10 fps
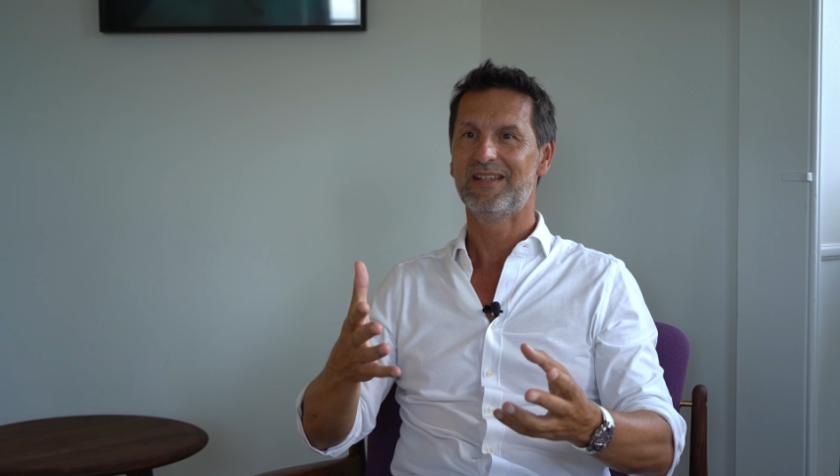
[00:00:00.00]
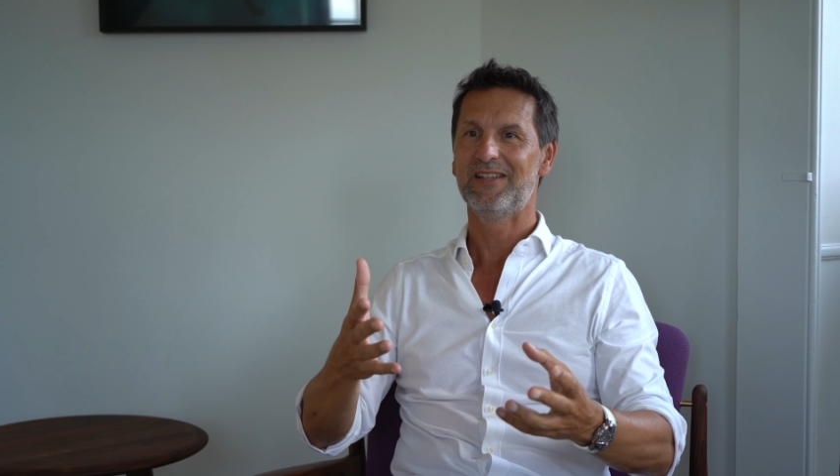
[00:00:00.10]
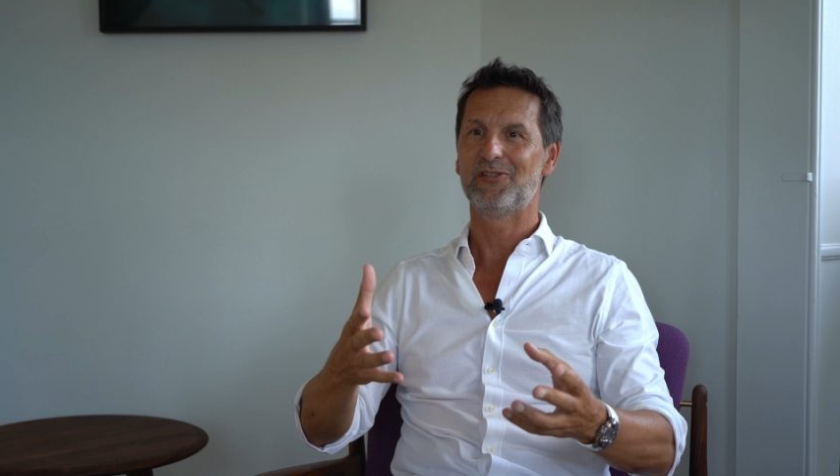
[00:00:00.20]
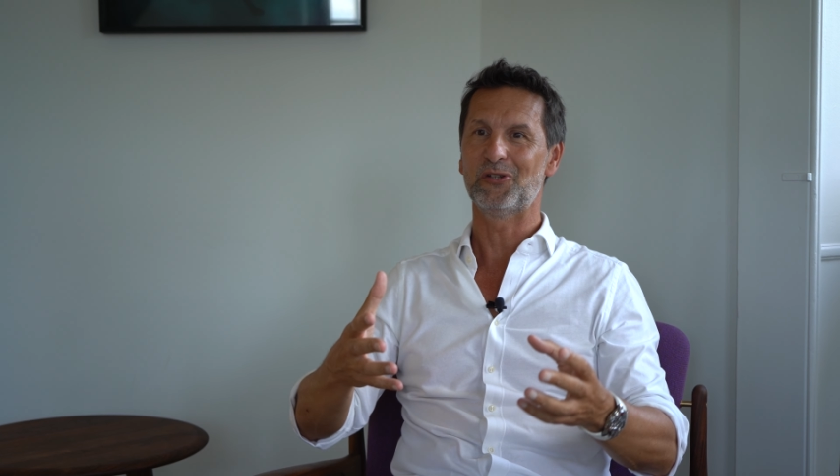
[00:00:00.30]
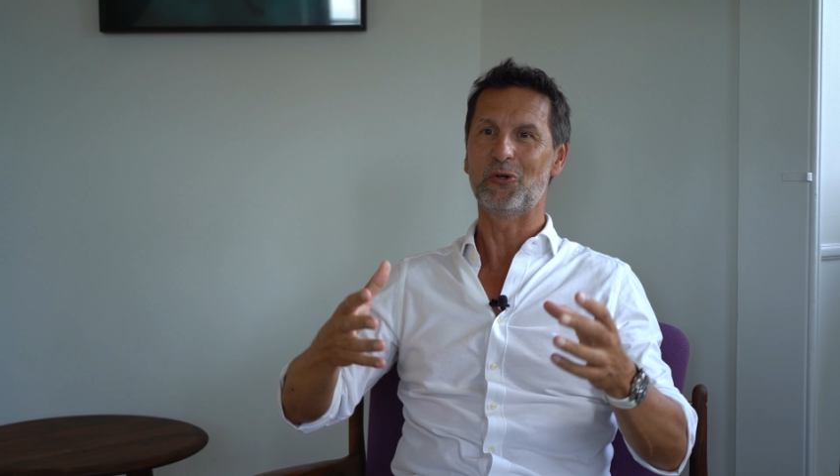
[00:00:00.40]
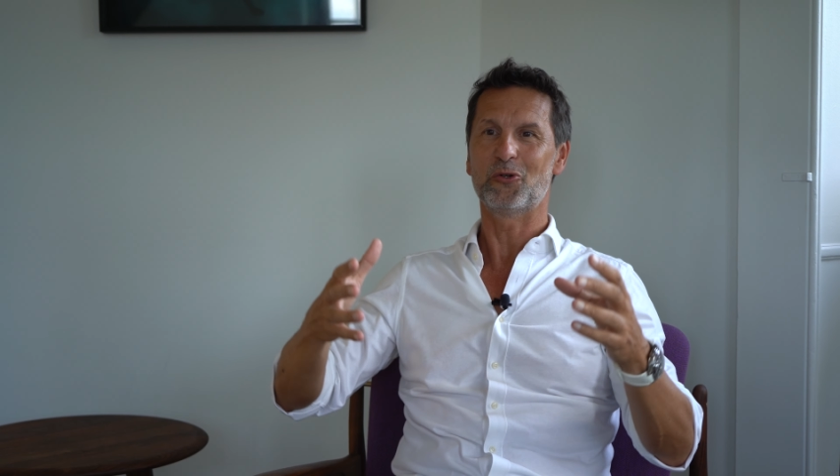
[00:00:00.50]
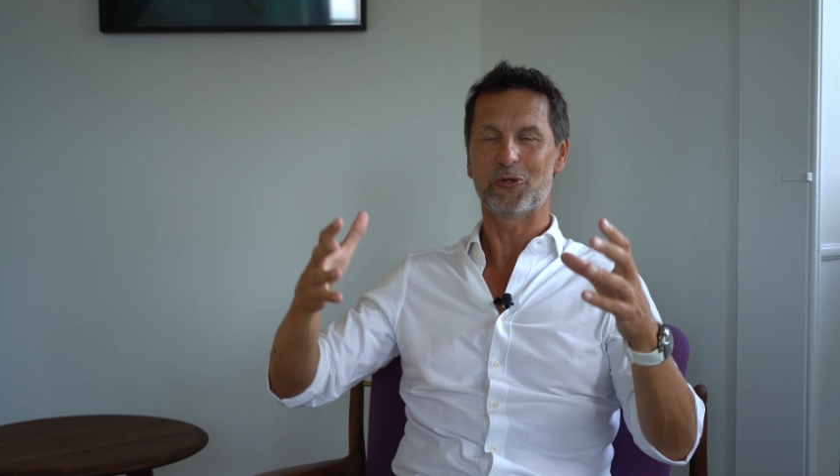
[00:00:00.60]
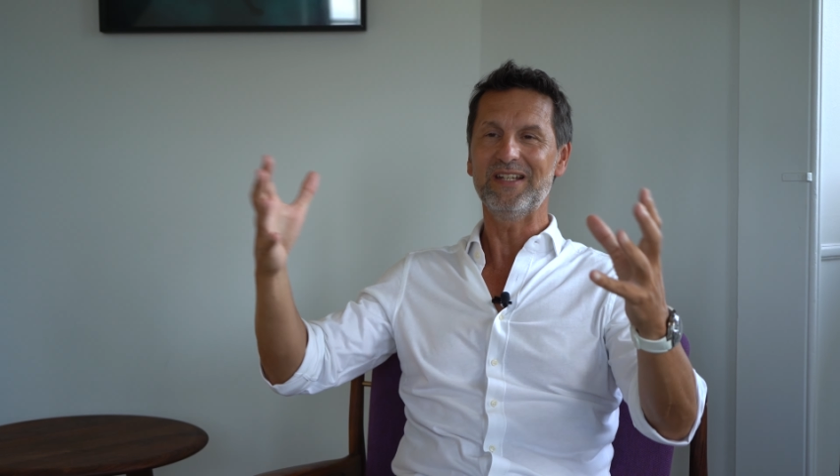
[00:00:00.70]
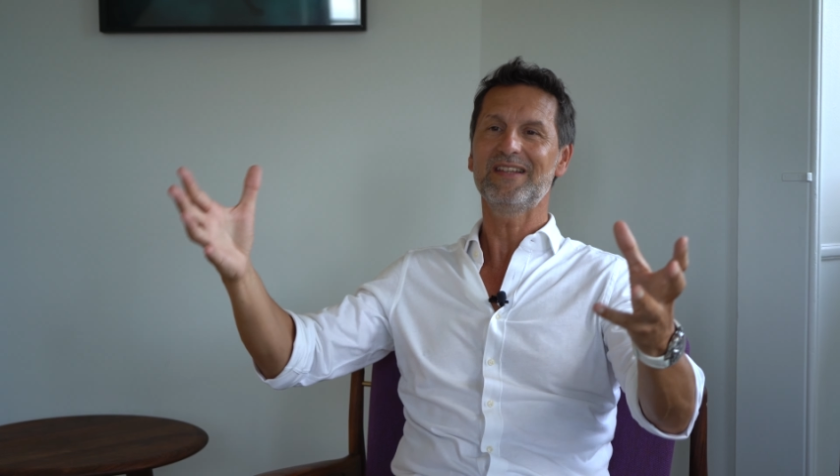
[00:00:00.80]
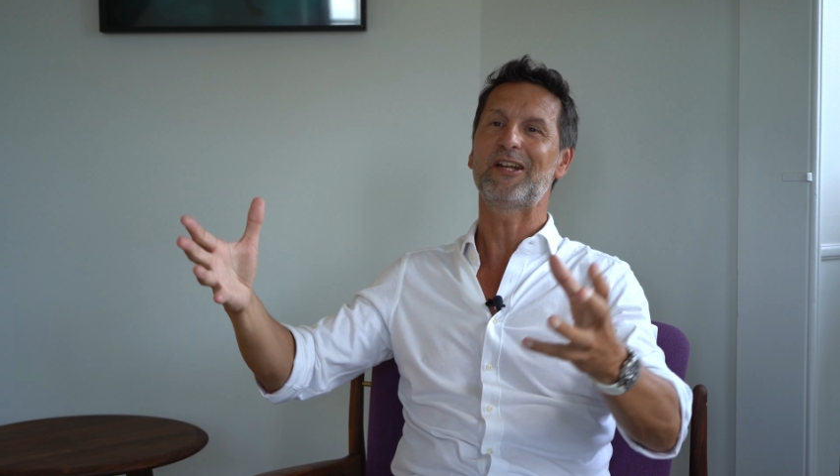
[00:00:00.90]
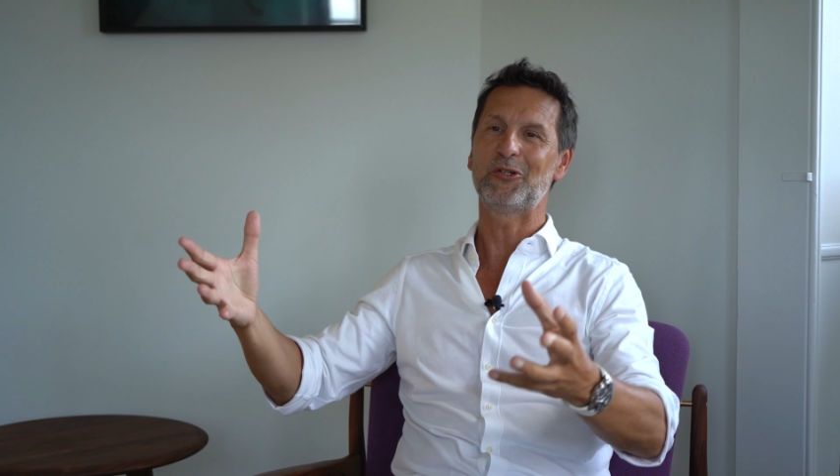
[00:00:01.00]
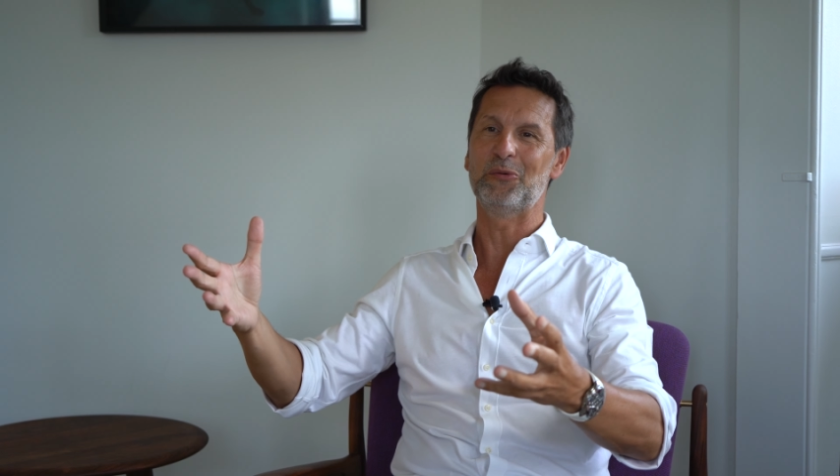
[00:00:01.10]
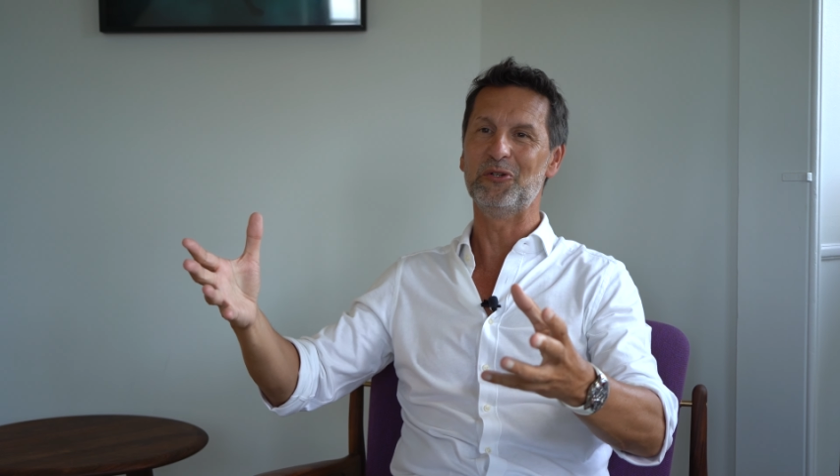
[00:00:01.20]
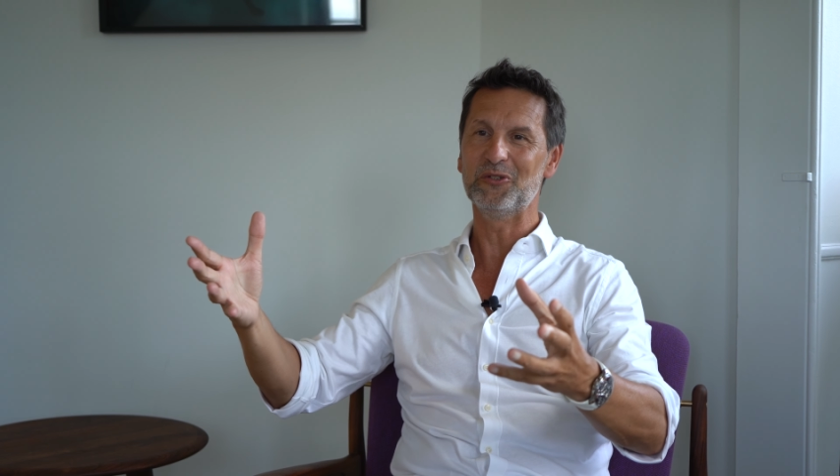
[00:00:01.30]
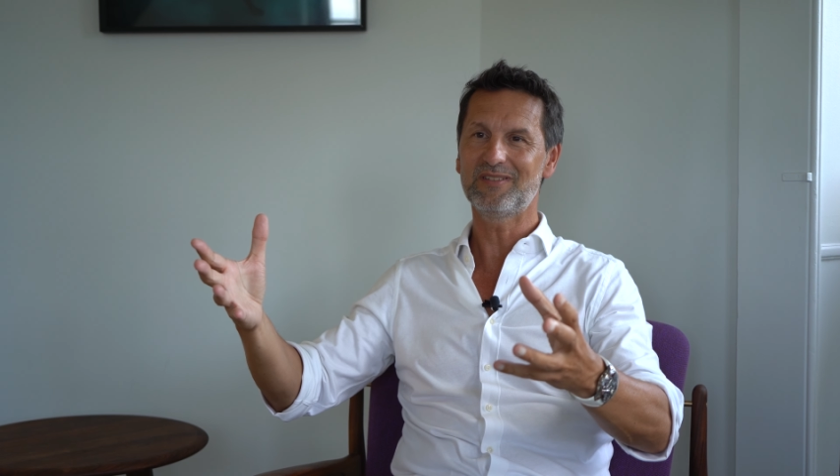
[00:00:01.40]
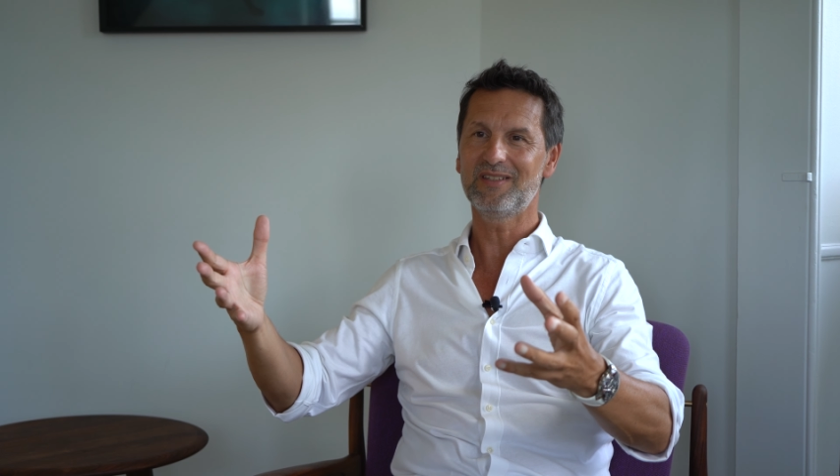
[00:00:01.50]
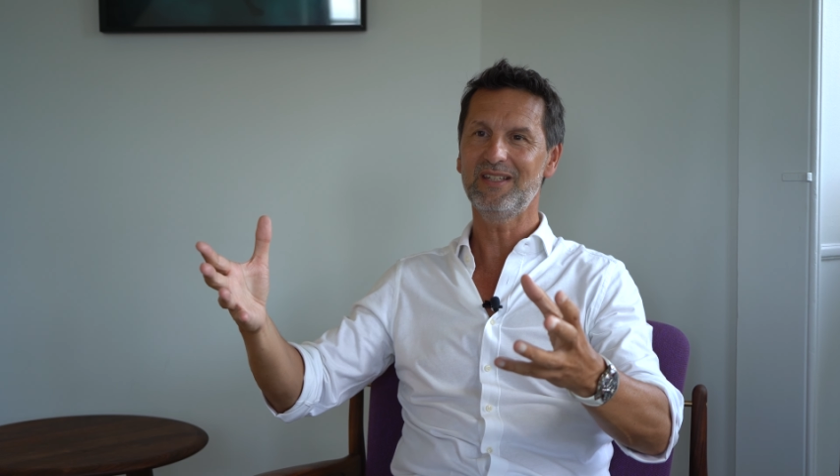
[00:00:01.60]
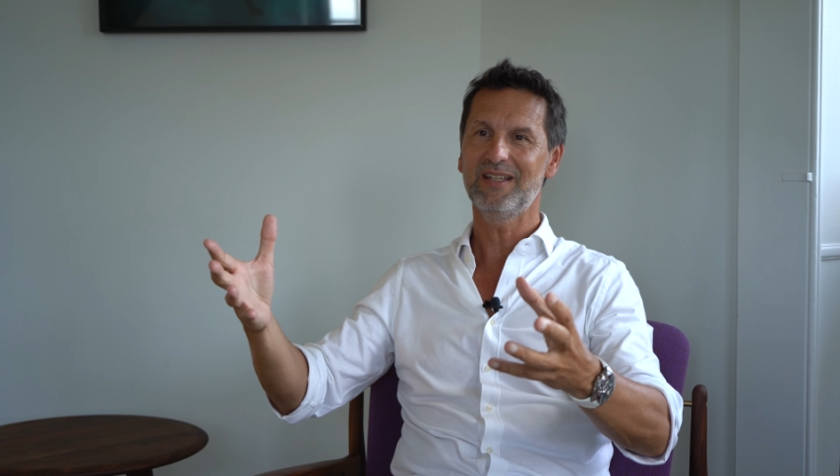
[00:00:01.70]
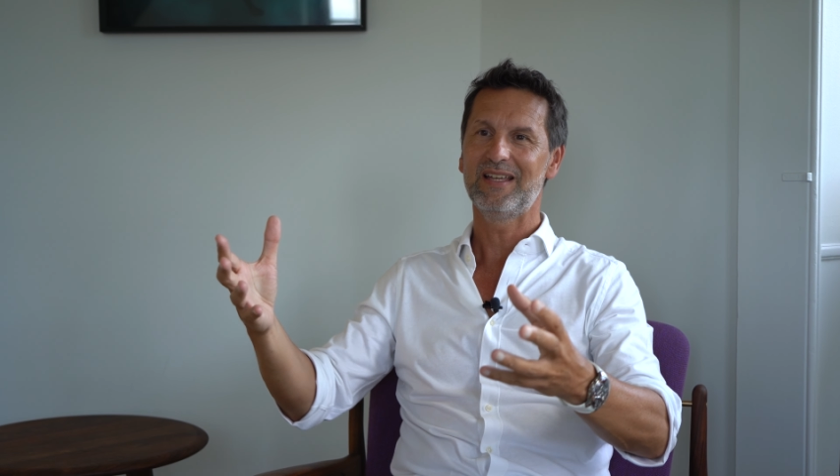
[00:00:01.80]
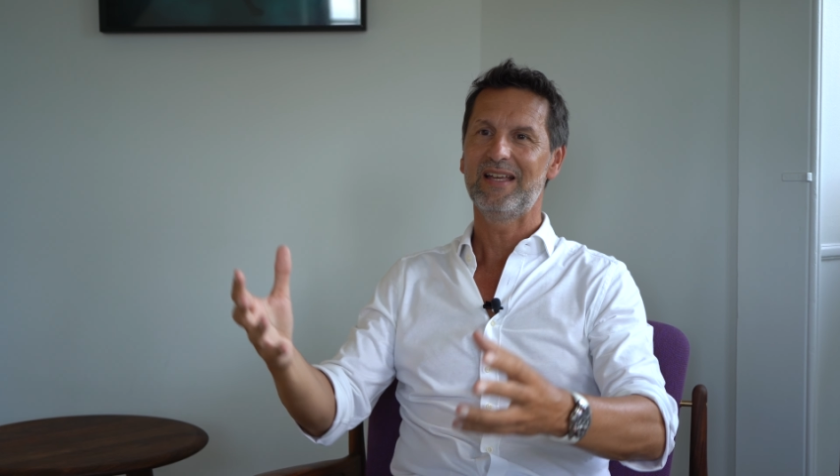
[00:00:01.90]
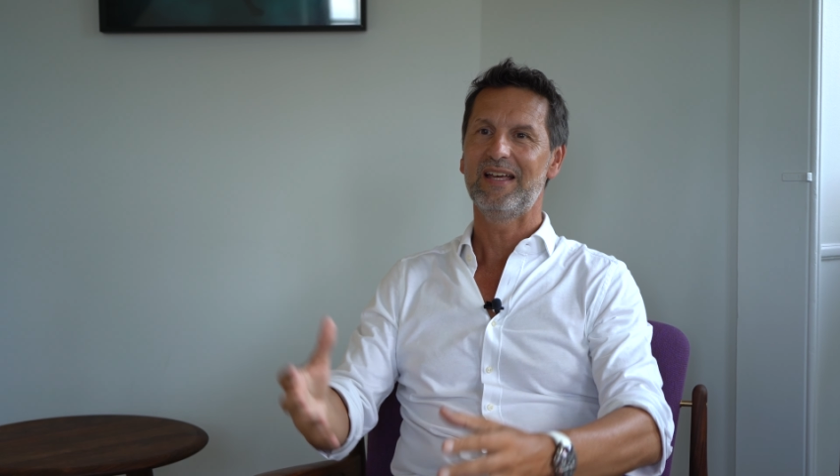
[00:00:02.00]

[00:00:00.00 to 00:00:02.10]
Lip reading: So creating that community